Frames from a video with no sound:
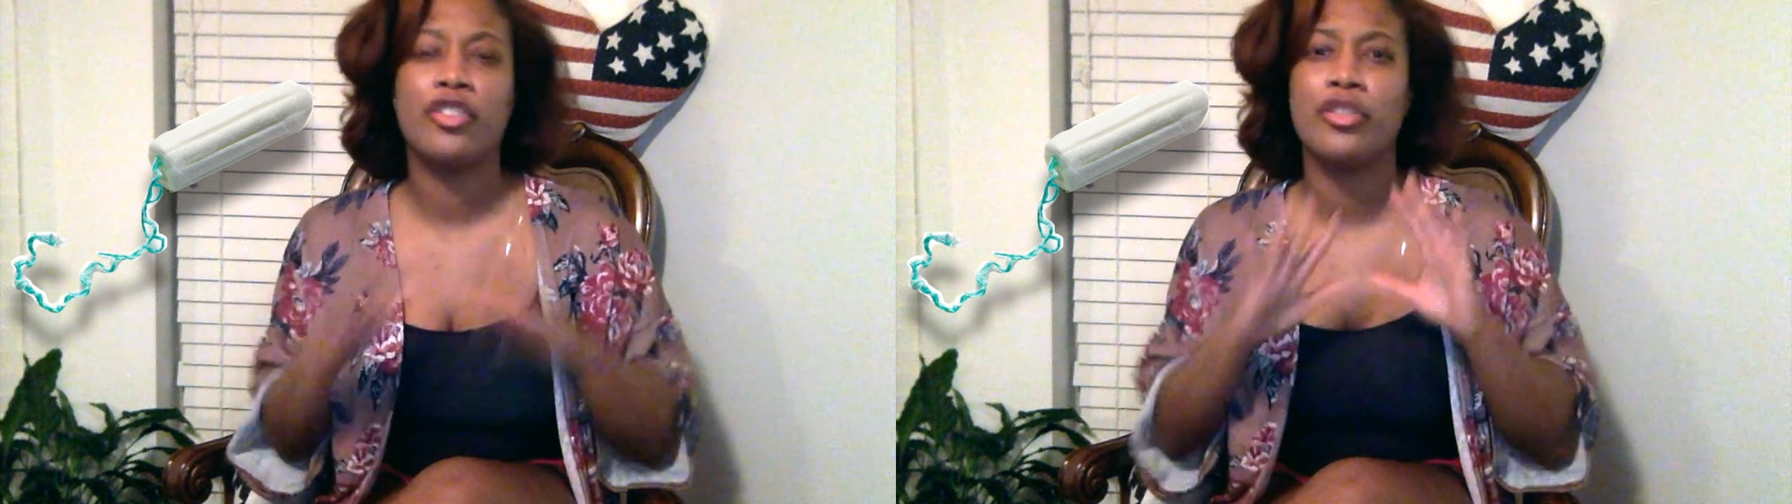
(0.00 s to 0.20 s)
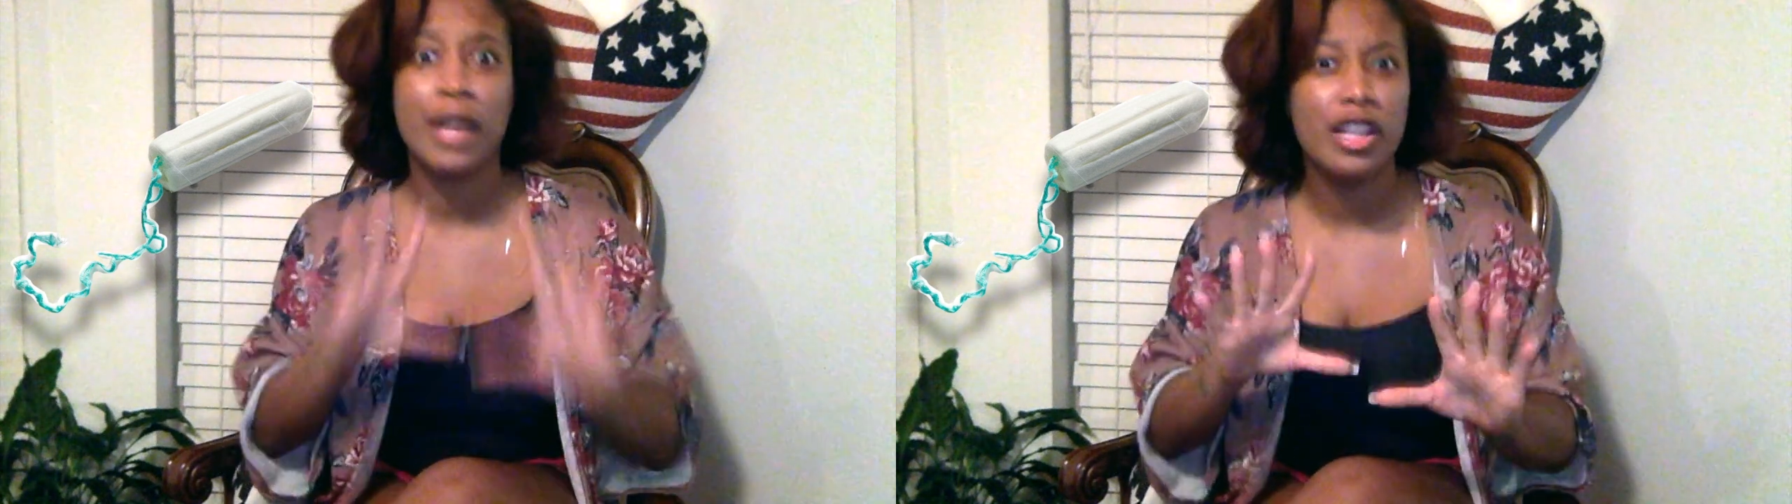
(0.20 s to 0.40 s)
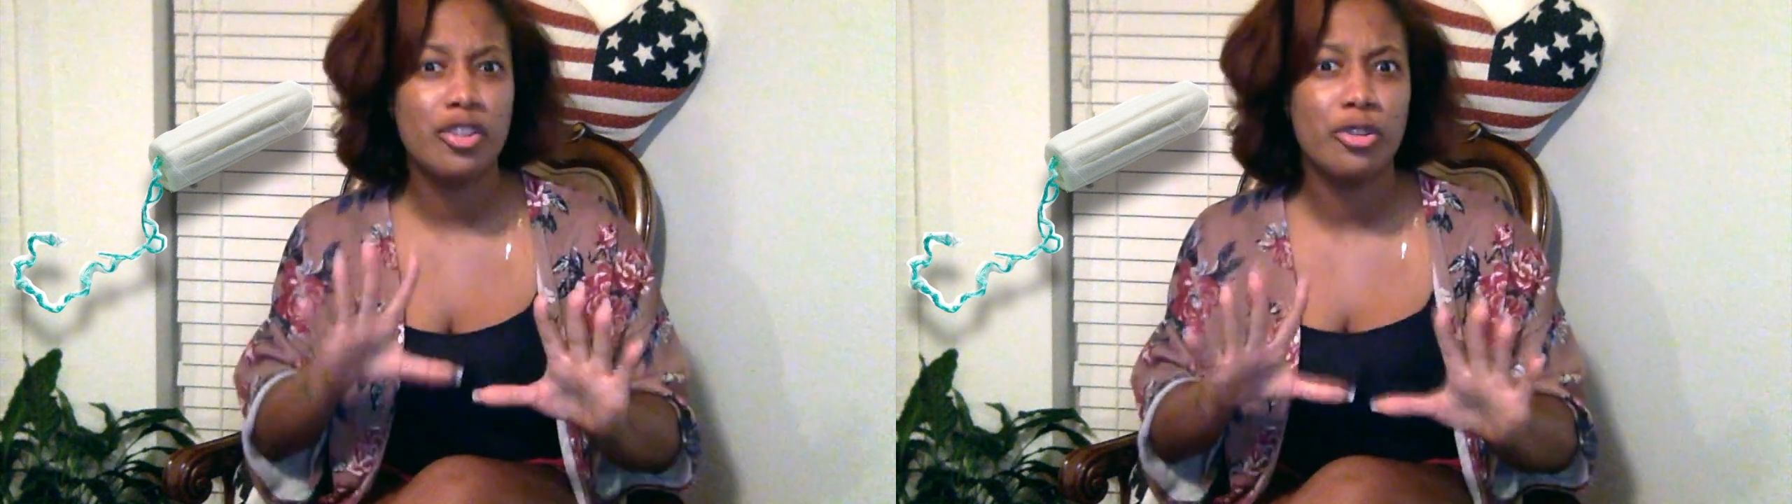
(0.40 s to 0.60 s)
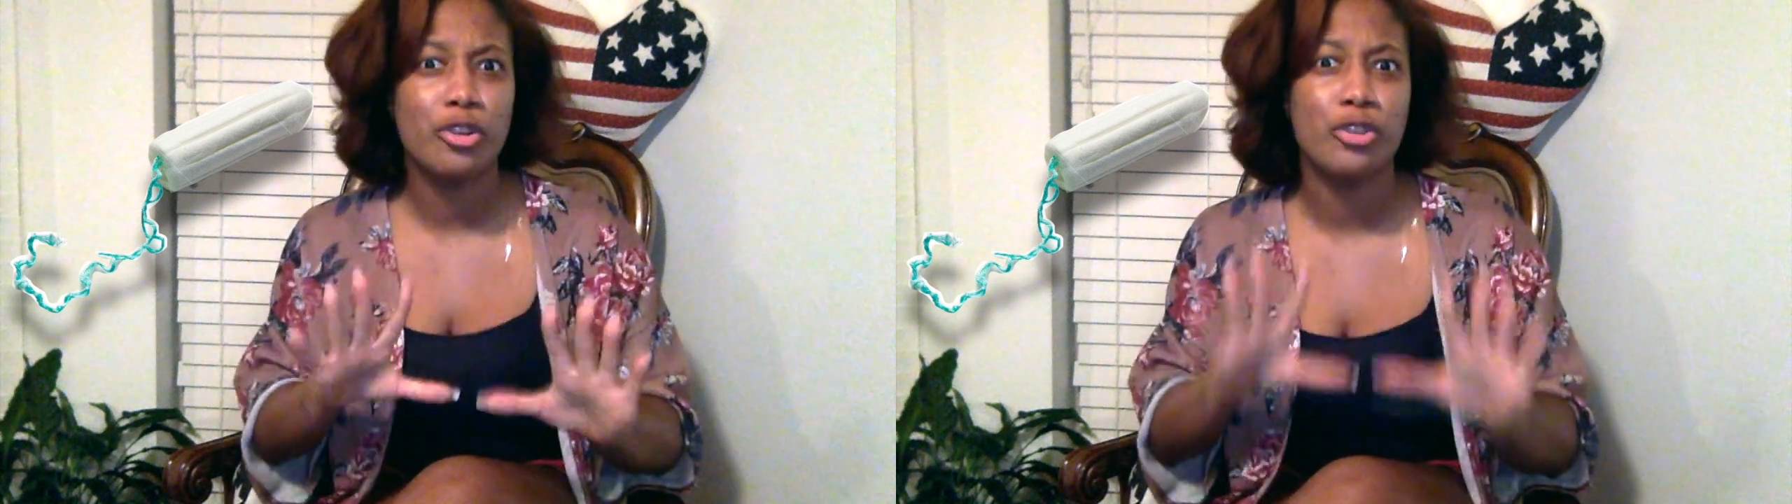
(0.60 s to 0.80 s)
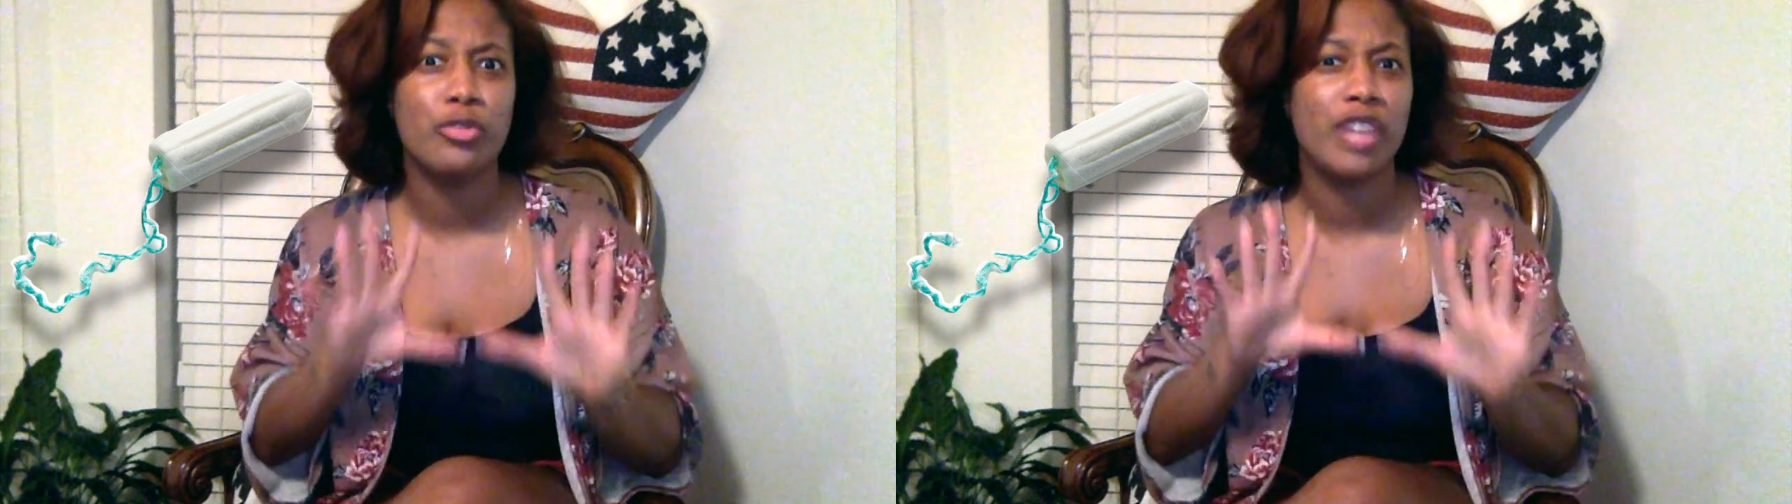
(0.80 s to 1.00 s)
Just make
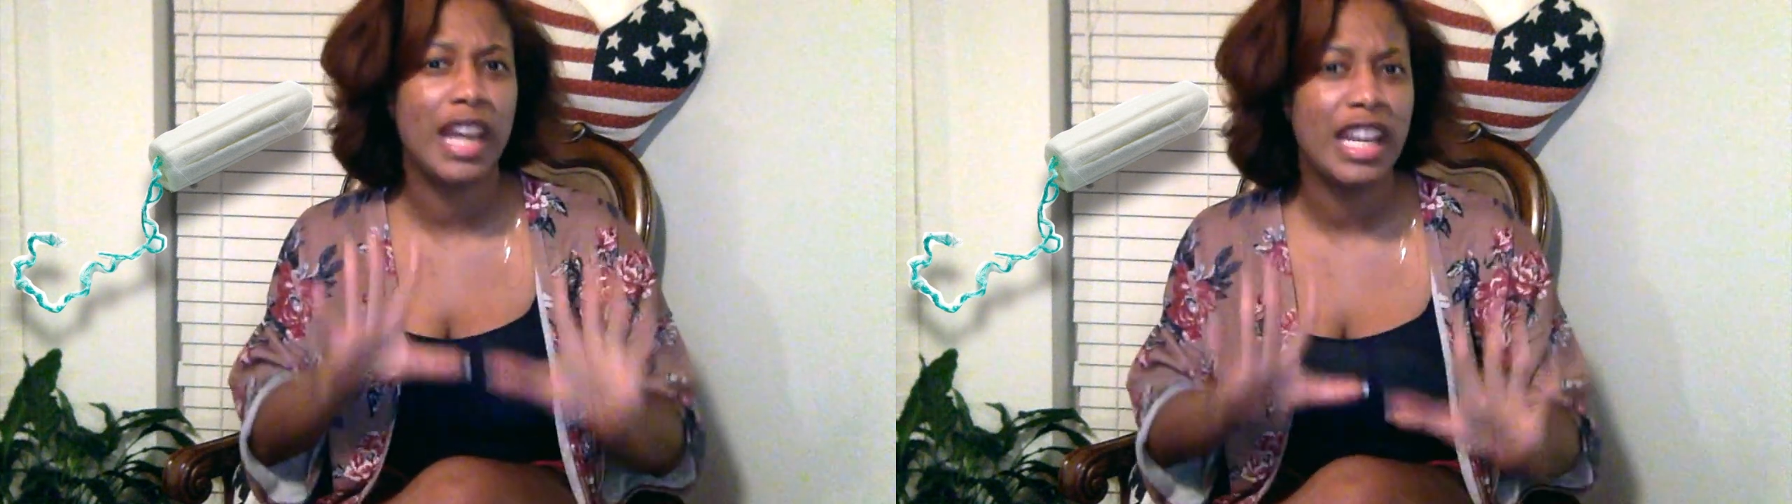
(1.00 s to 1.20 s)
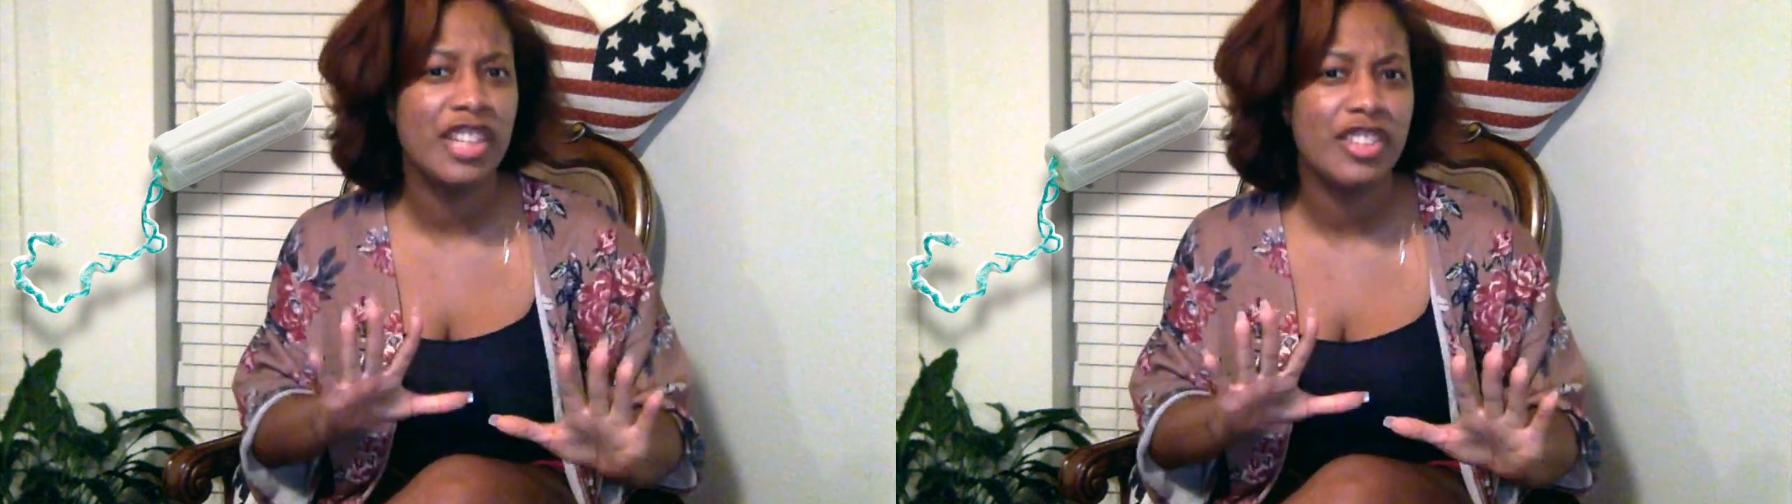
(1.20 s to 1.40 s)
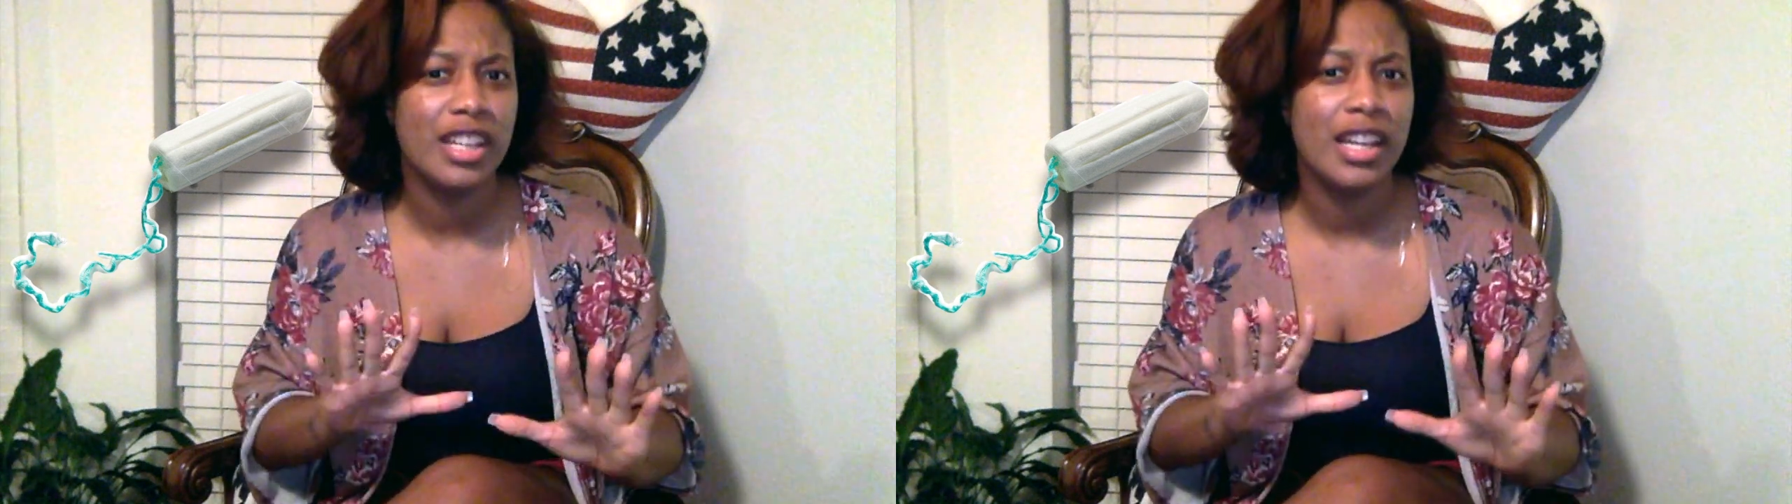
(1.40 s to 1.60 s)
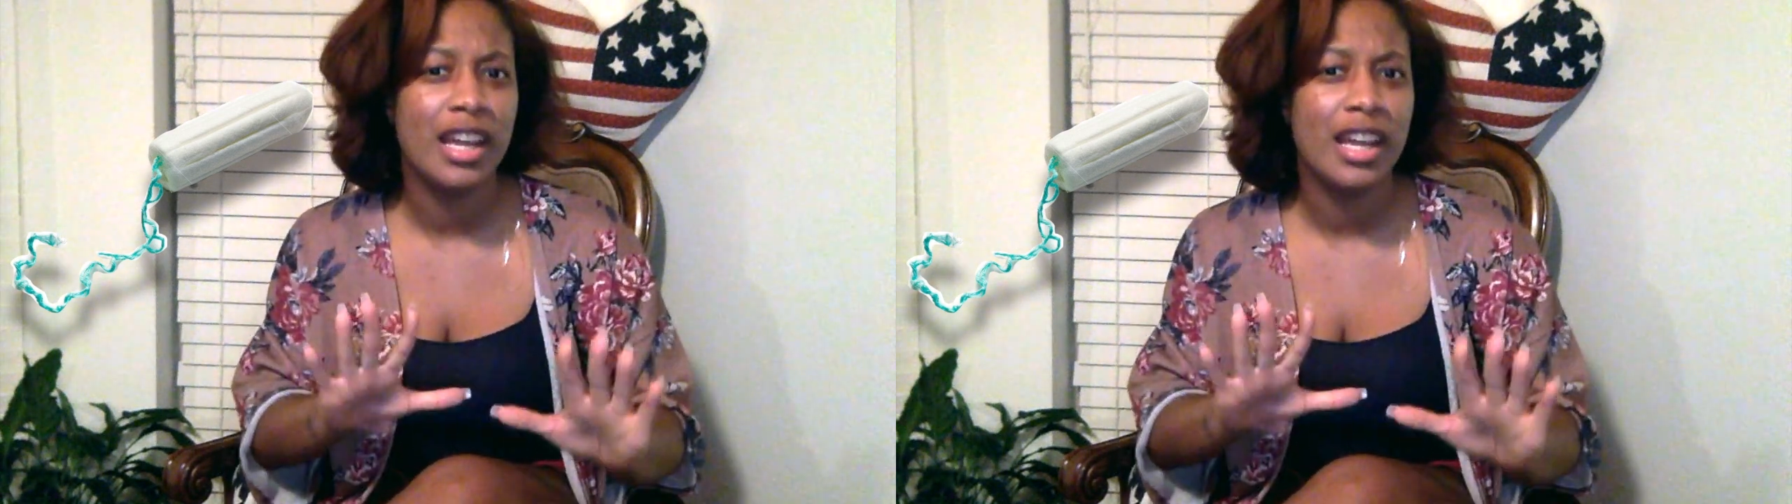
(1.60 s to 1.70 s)
sure you change it